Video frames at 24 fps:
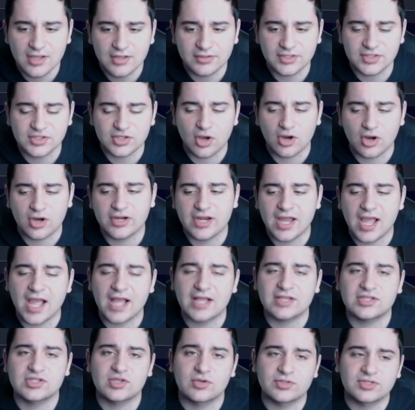These are
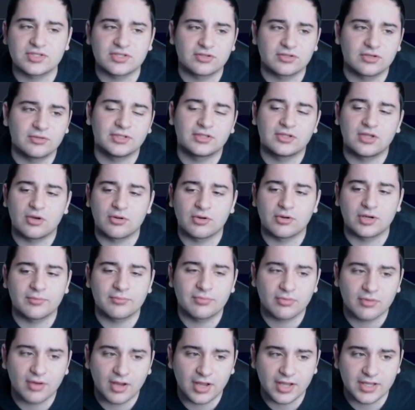nat, so it's a little bit lower in
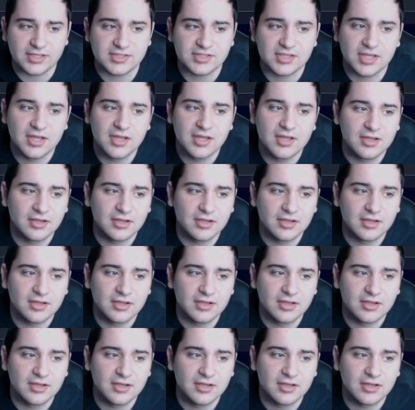price.